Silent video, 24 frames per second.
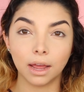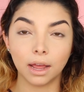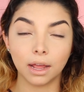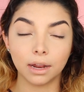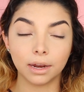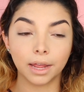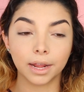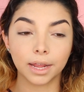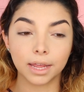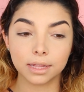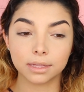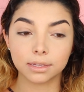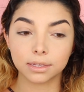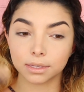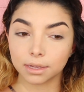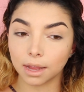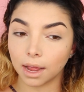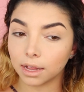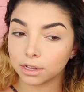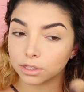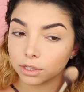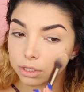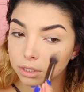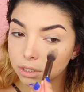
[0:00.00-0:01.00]
like it's
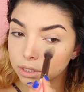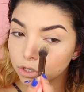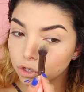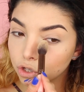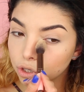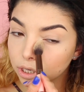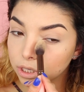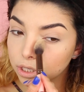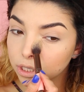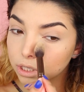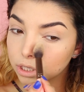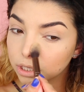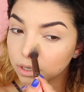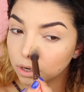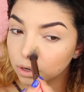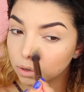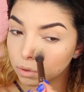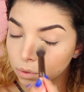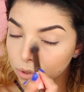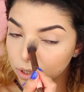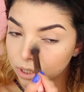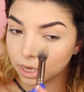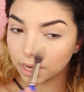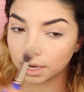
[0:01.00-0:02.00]
not
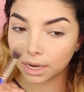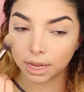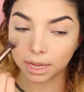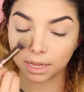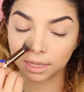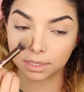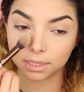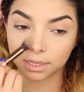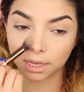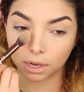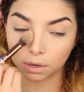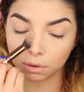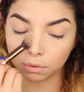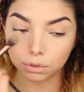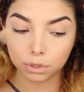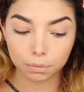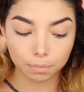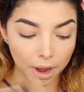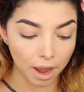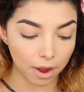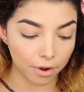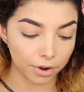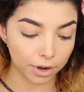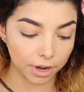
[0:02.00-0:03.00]
translucent, it's a loose
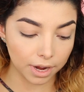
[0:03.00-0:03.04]
powder.